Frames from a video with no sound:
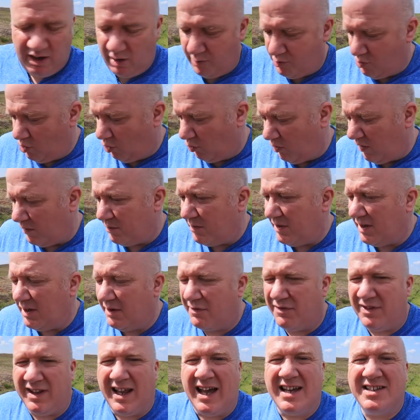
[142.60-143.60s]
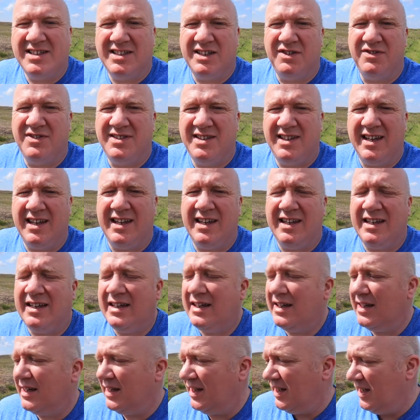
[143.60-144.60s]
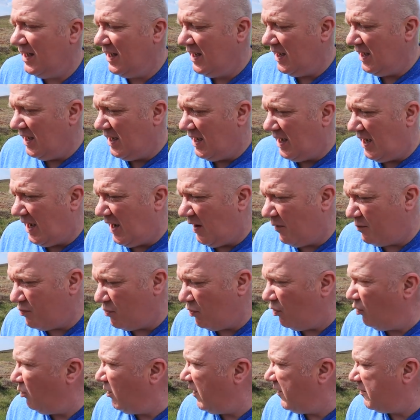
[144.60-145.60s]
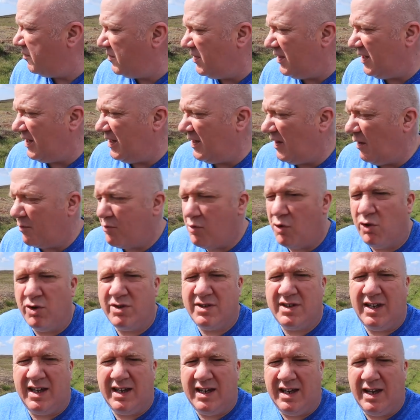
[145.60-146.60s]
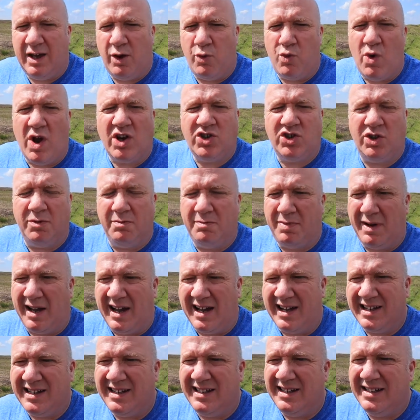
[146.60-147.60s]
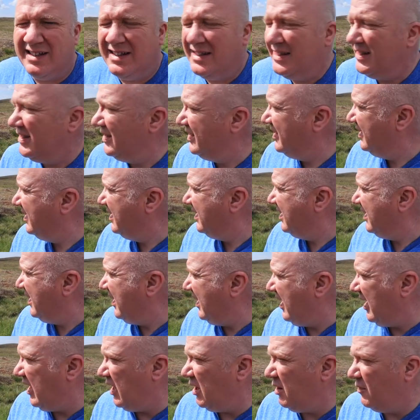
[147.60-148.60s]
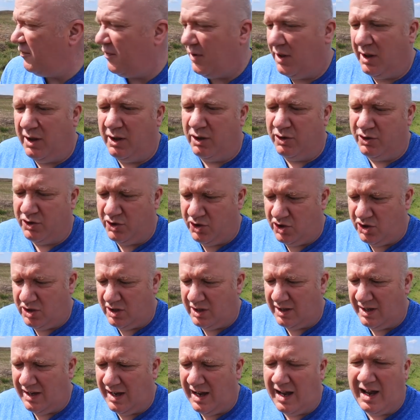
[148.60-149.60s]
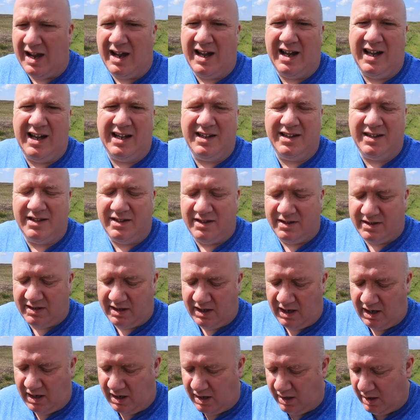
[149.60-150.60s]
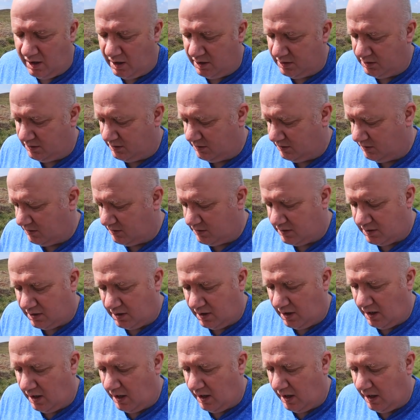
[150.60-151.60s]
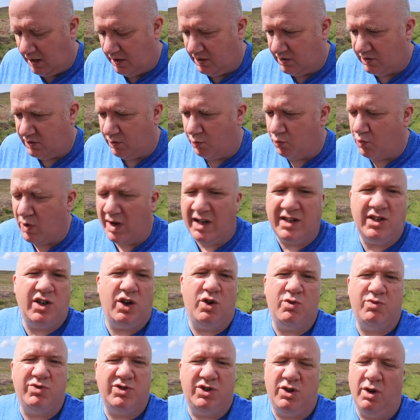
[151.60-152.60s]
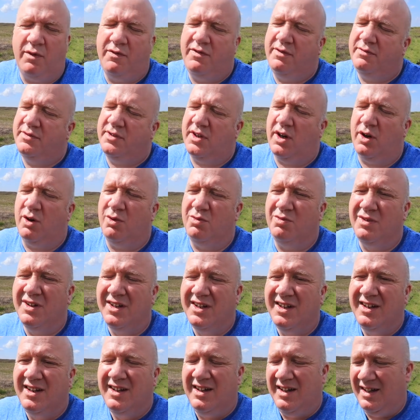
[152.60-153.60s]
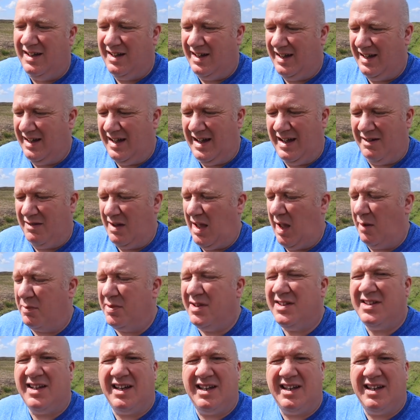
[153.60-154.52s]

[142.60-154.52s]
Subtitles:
I brought with me a flask of tea. I brought a ration pack for lunch and some radio stuff, so happy